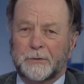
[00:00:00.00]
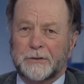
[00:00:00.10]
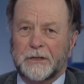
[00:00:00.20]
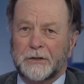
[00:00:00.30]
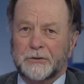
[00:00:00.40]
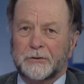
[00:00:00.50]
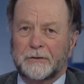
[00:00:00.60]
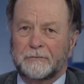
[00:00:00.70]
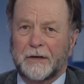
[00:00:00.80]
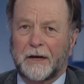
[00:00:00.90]
which they shouldn't
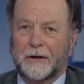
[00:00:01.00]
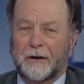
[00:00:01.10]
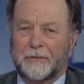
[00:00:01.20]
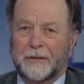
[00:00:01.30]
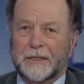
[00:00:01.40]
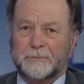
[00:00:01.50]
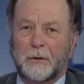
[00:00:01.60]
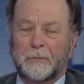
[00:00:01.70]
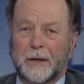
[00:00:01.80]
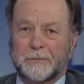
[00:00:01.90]
have done, and I think that's
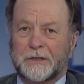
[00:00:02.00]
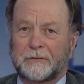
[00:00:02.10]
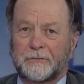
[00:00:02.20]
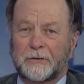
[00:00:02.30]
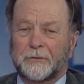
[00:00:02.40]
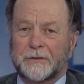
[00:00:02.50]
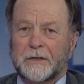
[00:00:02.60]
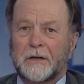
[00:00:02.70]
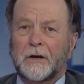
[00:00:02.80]
probably upset viewers.